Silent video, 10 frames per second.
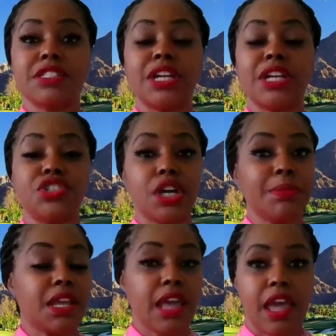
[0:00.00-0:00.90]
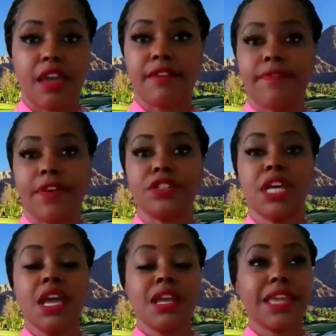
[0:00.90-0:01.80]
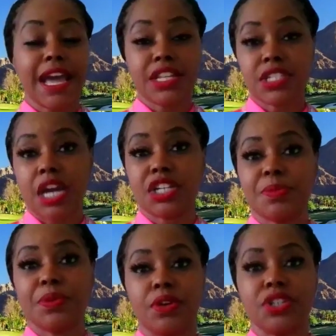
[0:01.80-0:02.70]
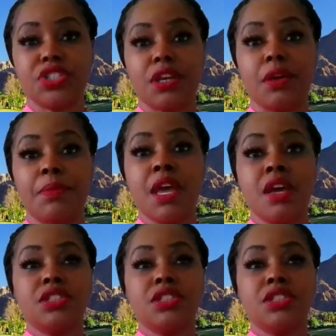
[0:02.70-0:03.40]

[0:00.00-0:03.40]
So I jumped in head first, got into entrepreneurship,